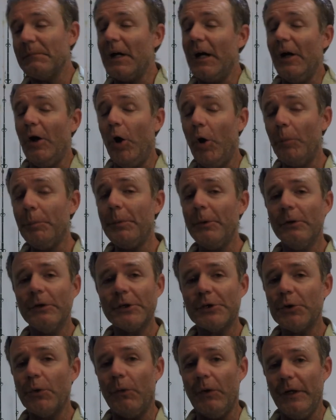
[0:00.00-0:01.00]
I hope you
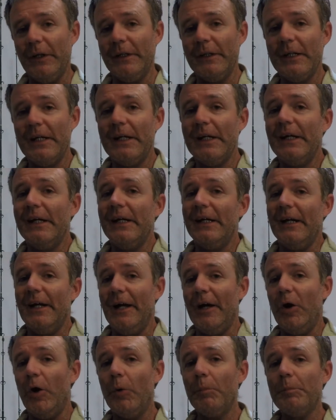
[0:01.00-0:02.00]
enjoy, and
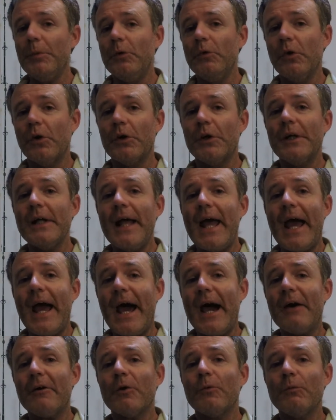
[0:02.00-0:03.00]
I hope you learned
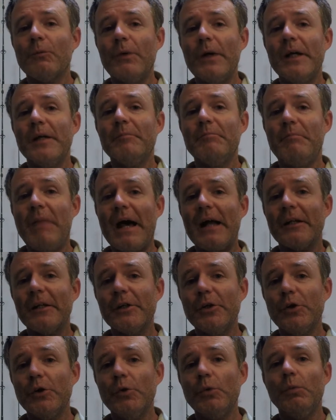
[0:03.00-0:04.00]
how to rig
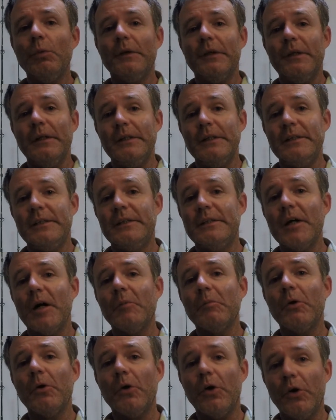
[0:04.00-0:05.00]
ballyhoo with a
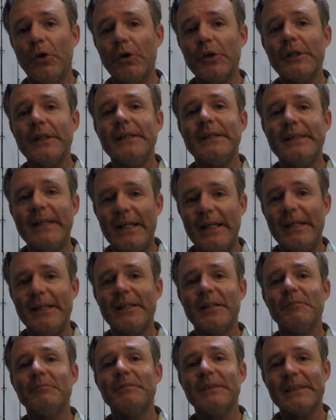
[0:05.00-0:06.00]
double hook
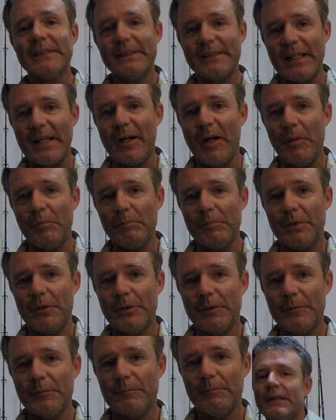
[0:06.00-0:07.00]
tandem setup.
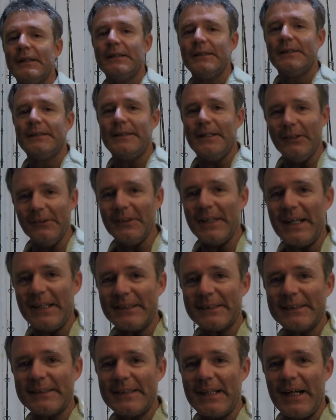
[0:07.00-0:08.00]
Till
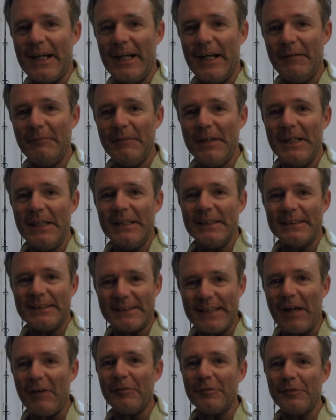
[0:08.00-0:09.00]
next time,
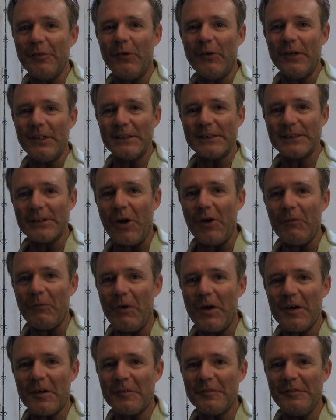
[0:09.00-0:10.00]
South Florida
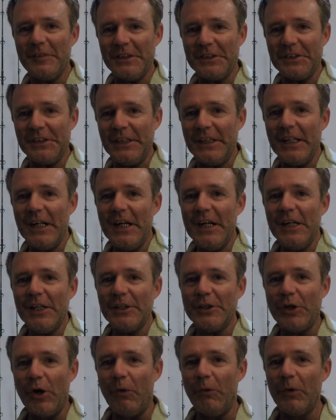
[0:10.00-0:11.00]
saltwater fishing,
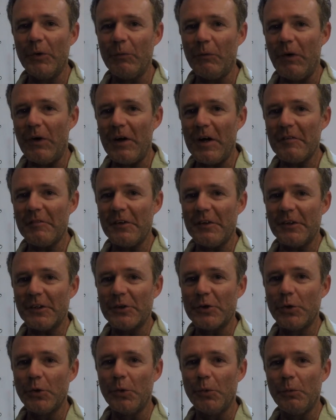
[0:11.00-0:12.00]
going wherever the
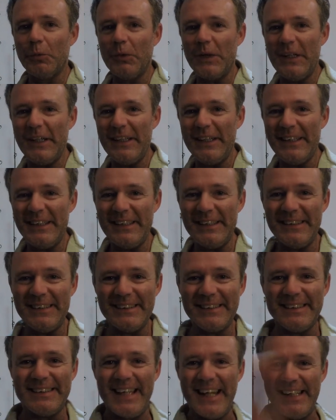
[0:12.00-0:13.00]
cool
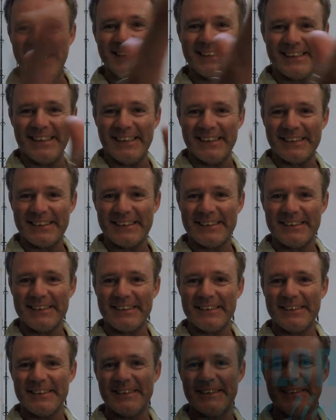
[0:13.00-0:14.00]
wind takes
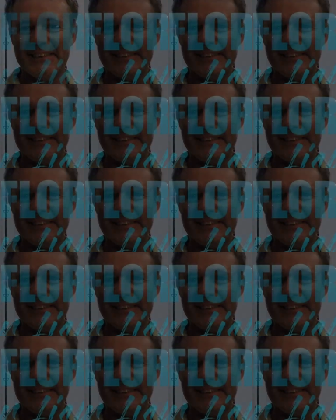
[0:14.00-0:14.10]
us.